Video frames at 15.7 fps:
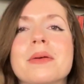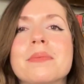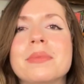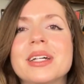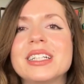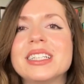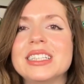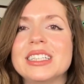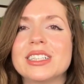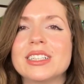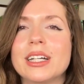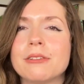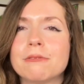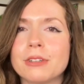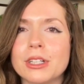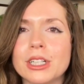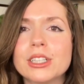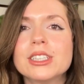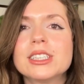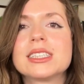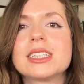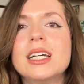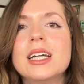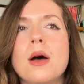a big deal at
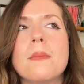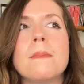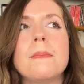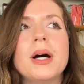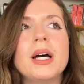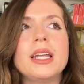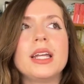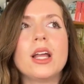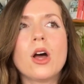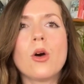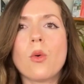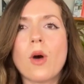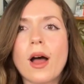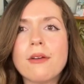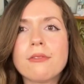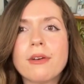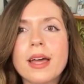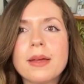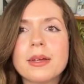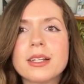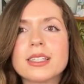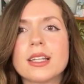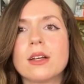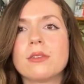first, but I find
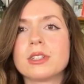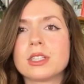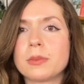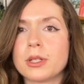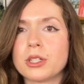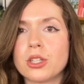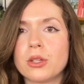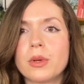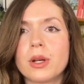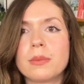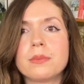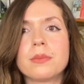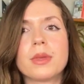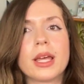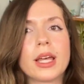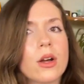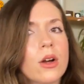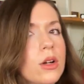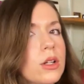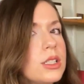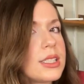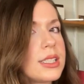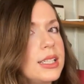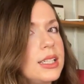myself, especially when I'm like,
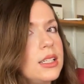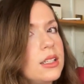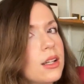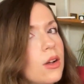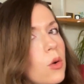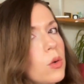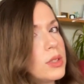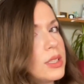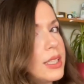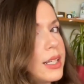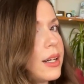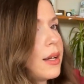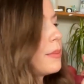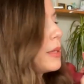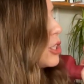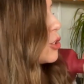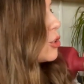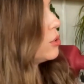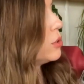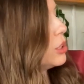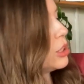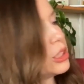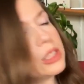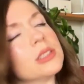see, holding it at my
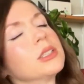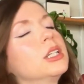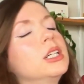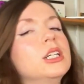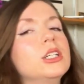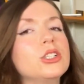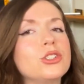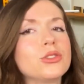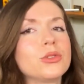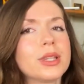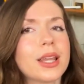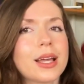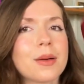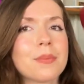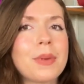shoulder, doing like a